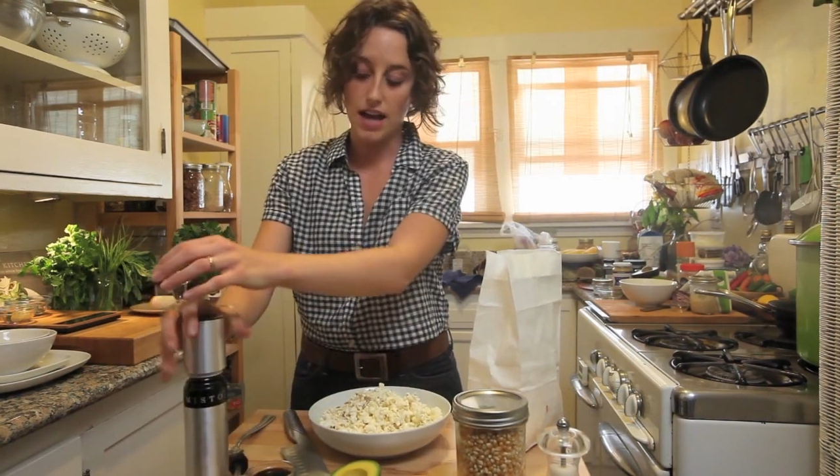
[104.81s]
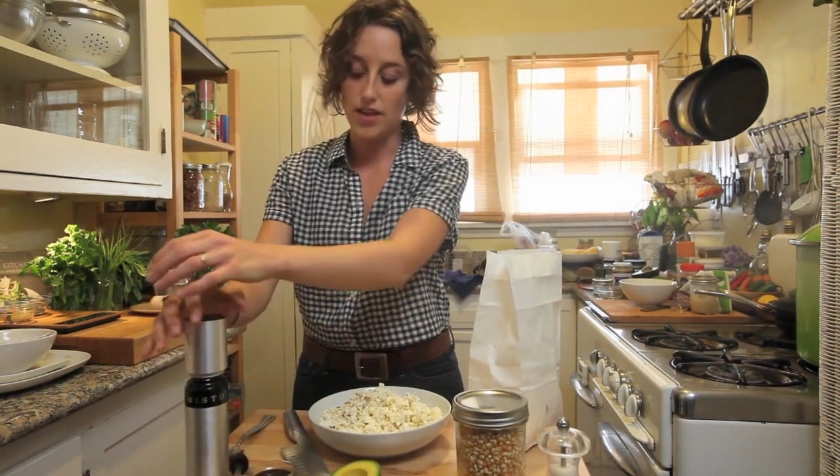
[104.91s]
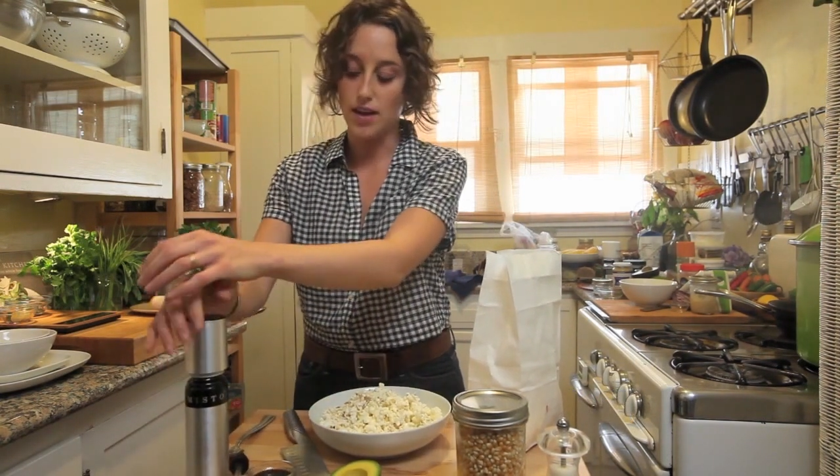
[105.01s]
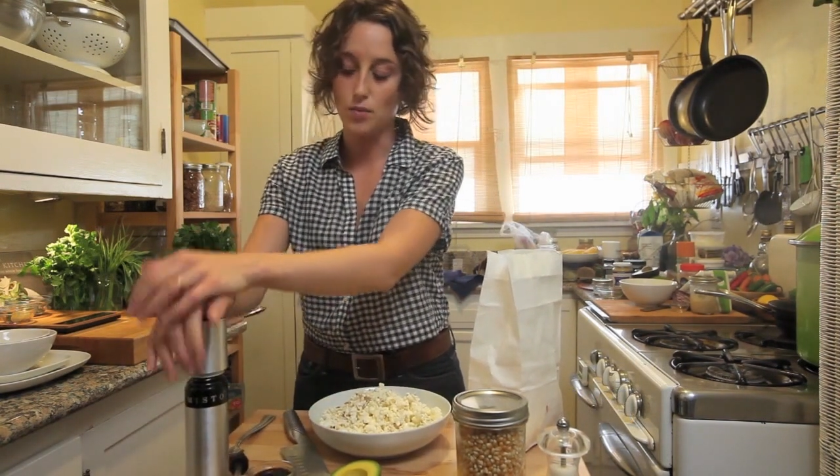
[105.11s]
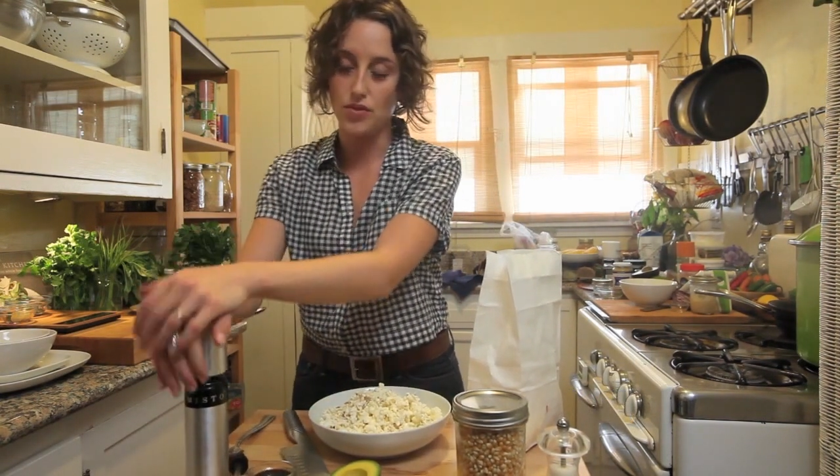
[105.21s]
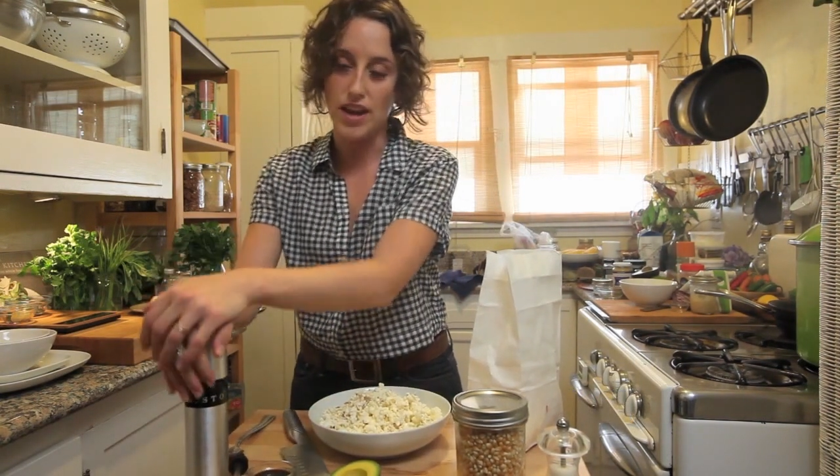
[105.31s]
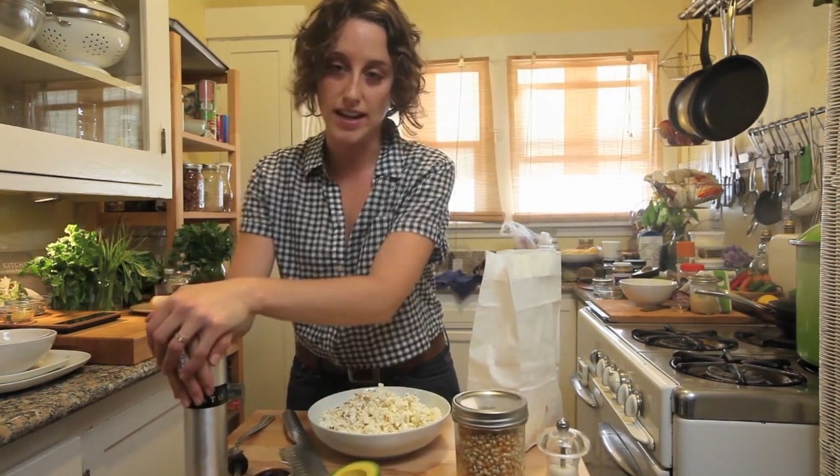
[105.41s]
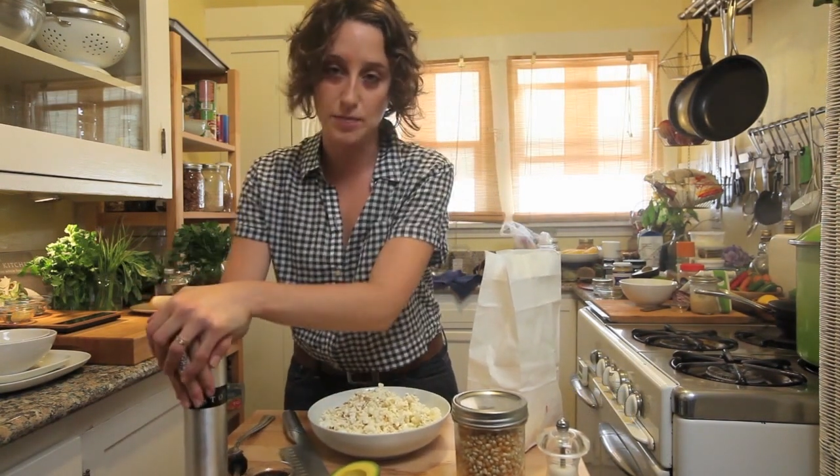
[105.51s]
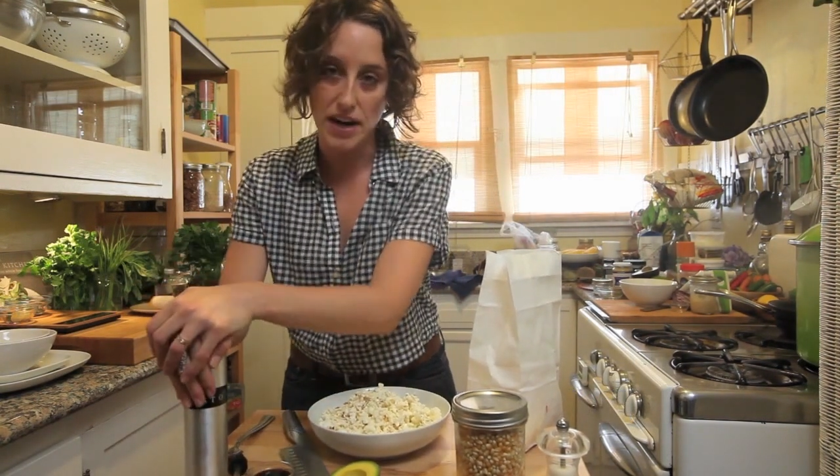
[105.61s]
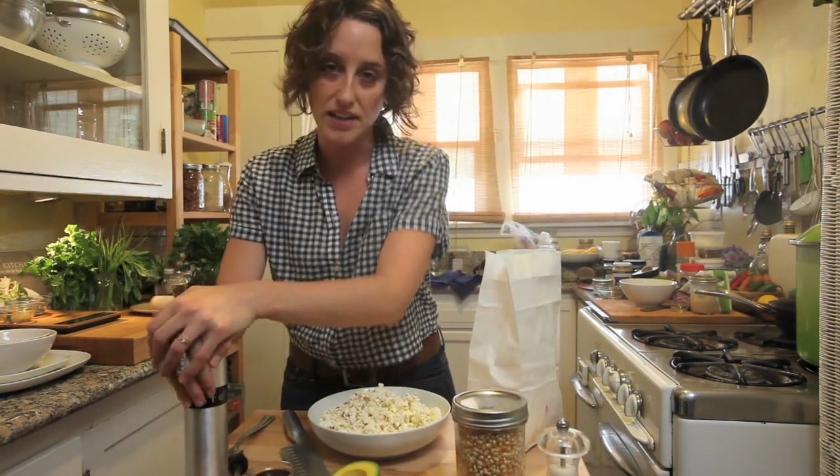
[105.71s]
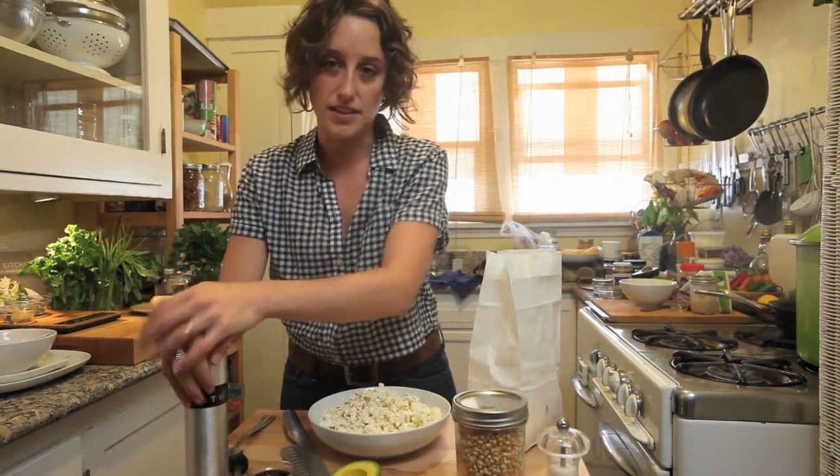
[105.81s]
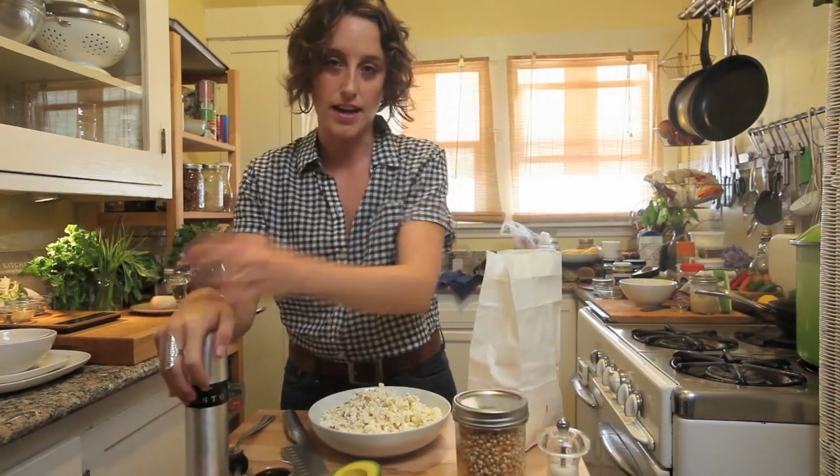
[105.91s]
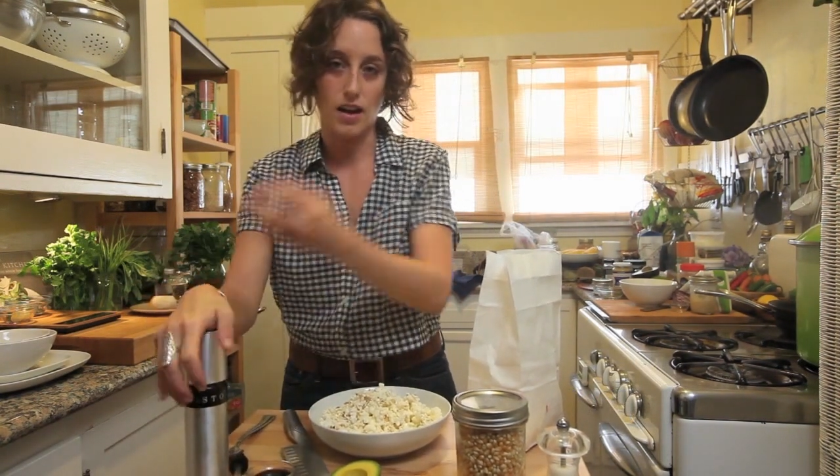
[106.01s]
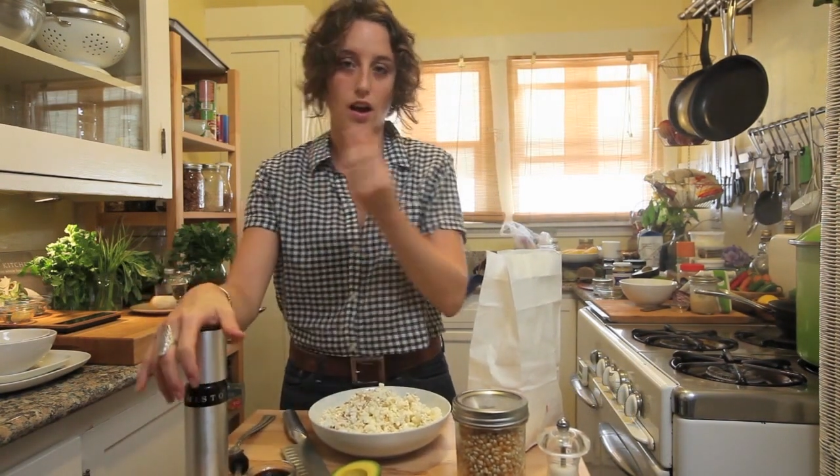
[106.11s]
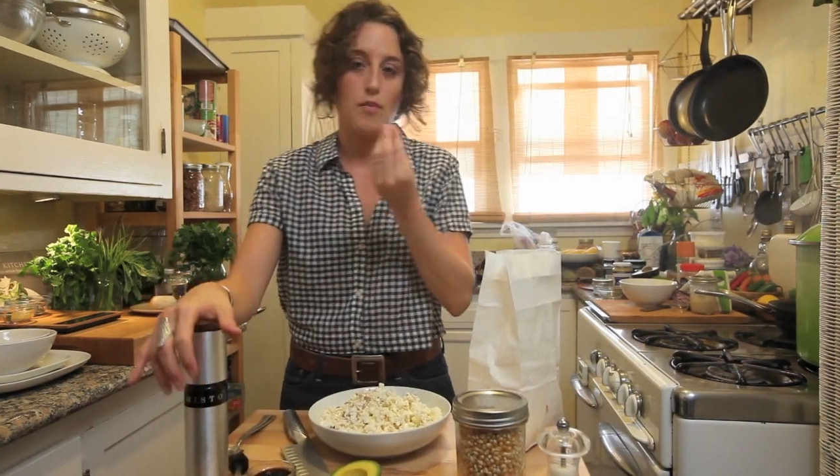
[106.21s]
and then the next bite is like